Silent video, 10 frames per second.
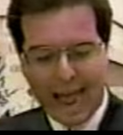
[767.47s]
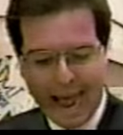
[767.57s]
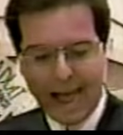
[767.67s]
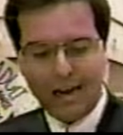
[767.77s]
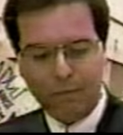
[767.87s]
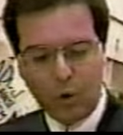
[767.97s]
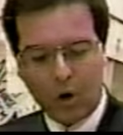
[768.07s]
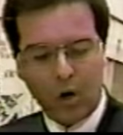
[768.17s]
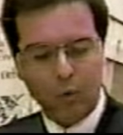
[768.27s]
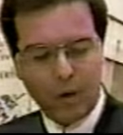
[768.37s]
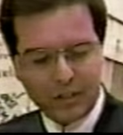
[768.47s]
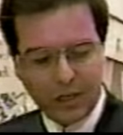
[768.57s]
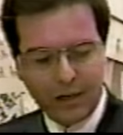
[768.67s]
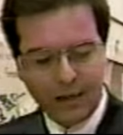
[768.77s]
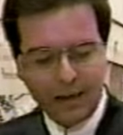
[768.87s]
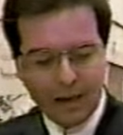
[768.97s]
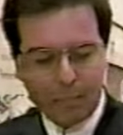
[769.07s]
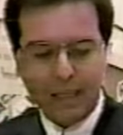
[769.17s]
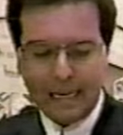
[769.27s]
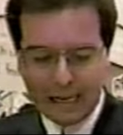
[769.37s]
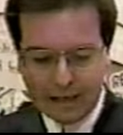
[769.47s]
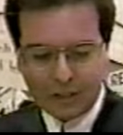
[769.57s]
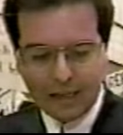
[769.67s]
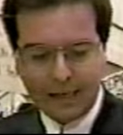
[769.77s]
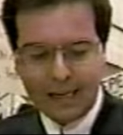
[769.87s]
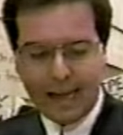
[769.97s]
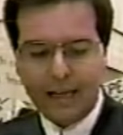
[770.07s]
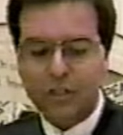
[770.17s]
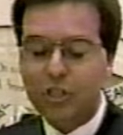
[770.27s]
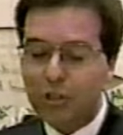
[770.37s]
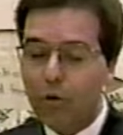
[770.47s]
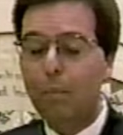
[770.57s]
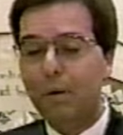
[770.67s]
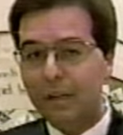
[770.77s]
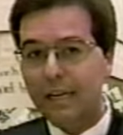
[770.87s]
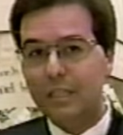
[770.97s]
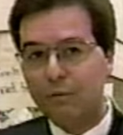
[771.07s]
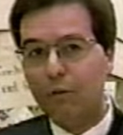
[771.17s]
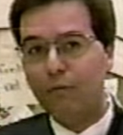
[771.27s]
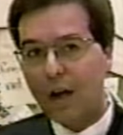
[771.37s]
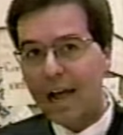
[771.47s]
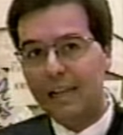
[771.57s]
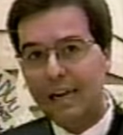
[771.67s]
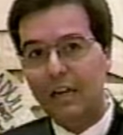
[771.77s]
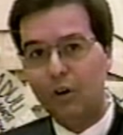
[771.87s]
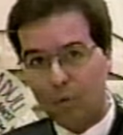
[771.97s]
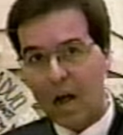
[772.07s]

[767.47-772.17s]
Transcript: And if you are arrested, plead innocent and sue the police for violating your